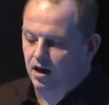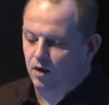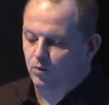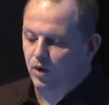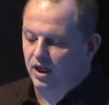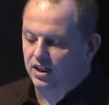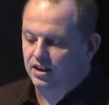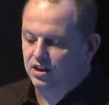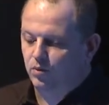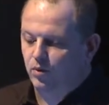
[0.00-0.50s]
I
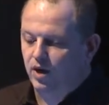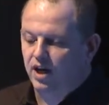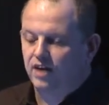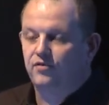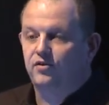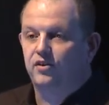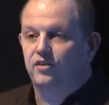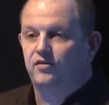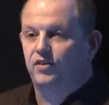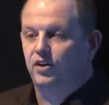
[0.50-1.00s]
went away
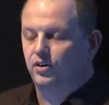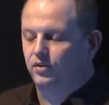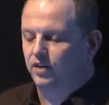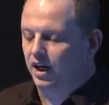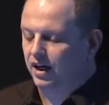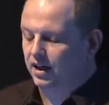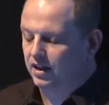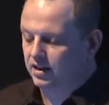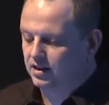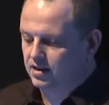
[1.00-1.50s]
for a few
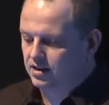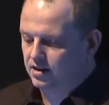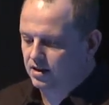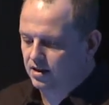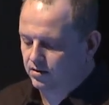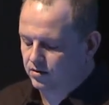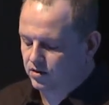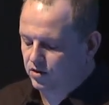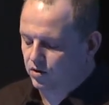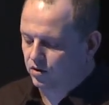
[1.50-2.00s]
days.
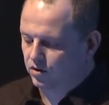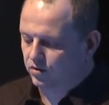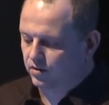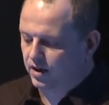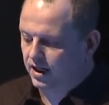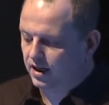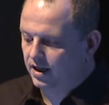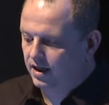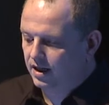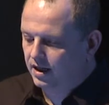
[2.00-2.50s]
I was called
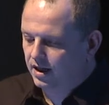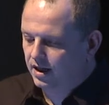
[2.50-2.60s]
away.